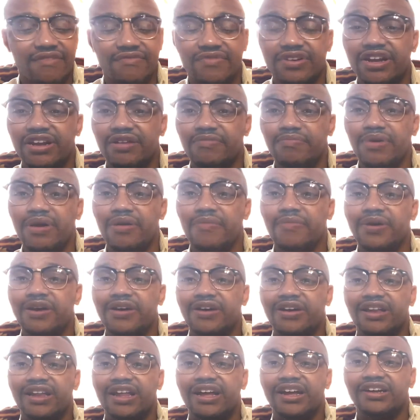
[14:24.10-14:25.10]
any
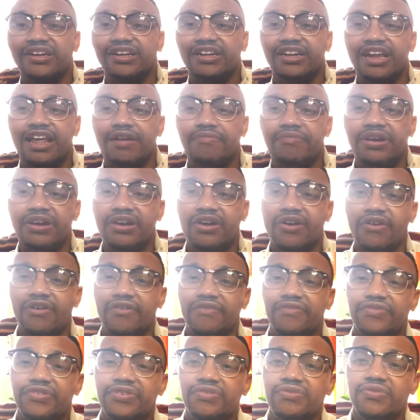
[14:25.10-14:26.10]
Burberry London. Let me know
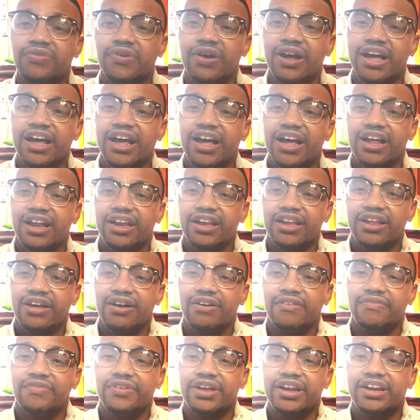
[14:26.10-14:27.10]
if you
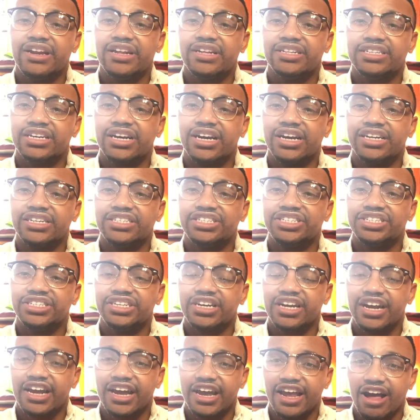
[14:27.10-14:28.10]
love any touch
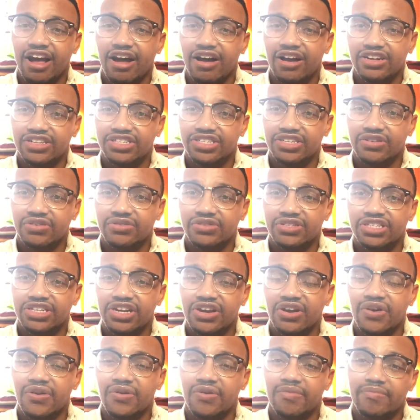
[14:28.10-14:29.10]
also.
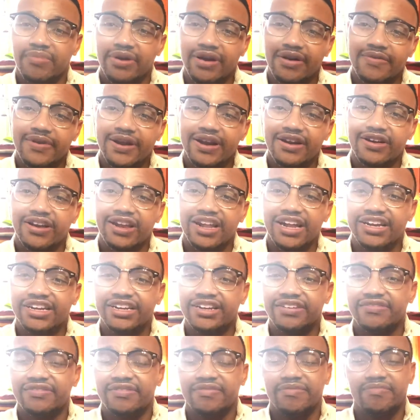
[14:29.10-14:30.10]
So Burberry London,